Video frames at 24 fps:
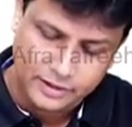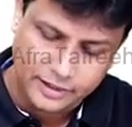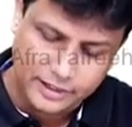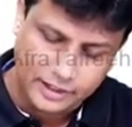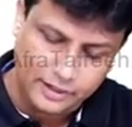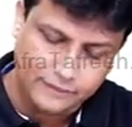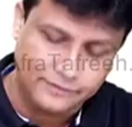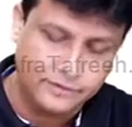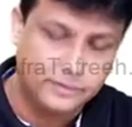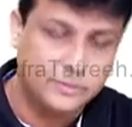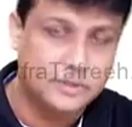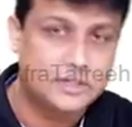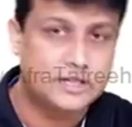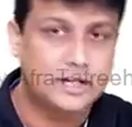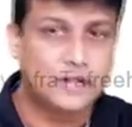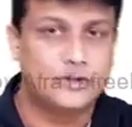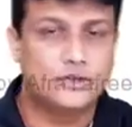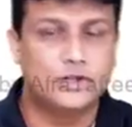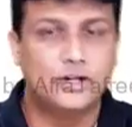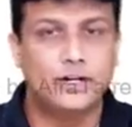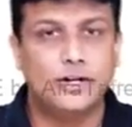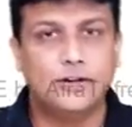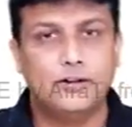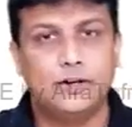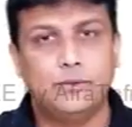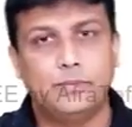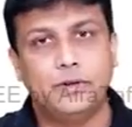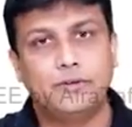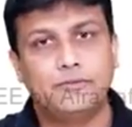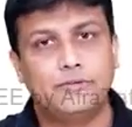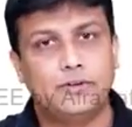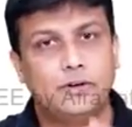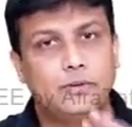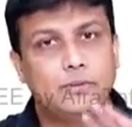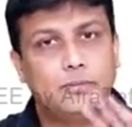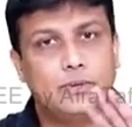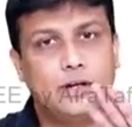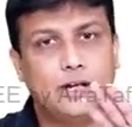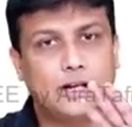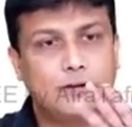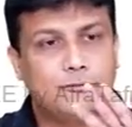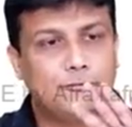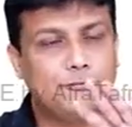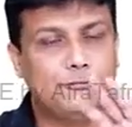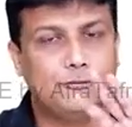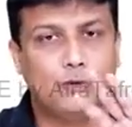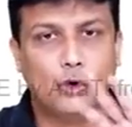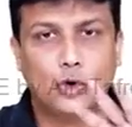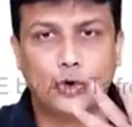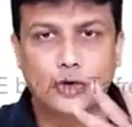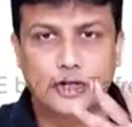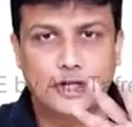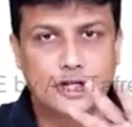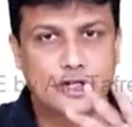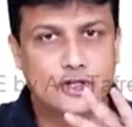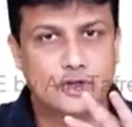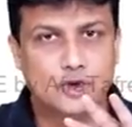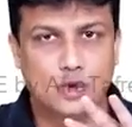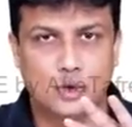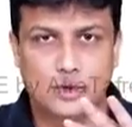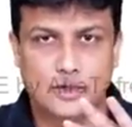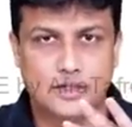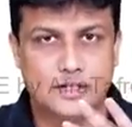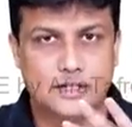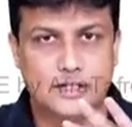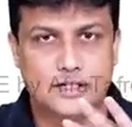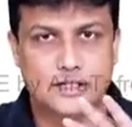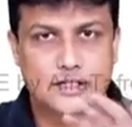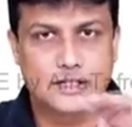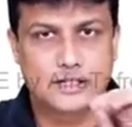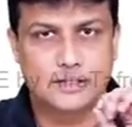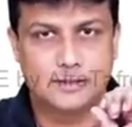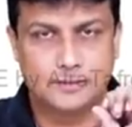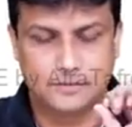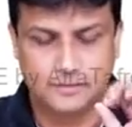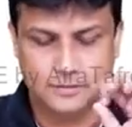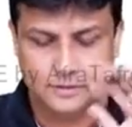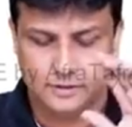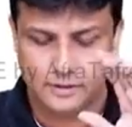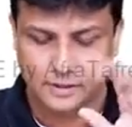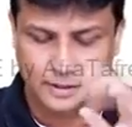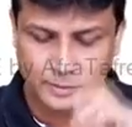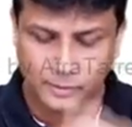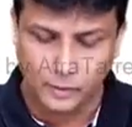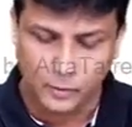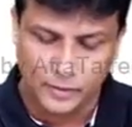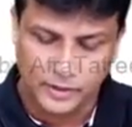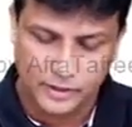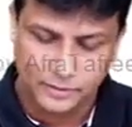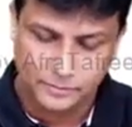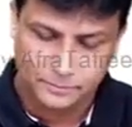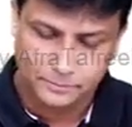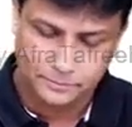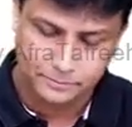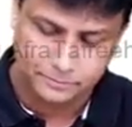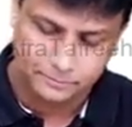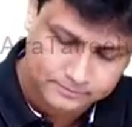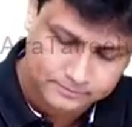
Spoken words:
diaphragm is actually developing from like four sources. Number one,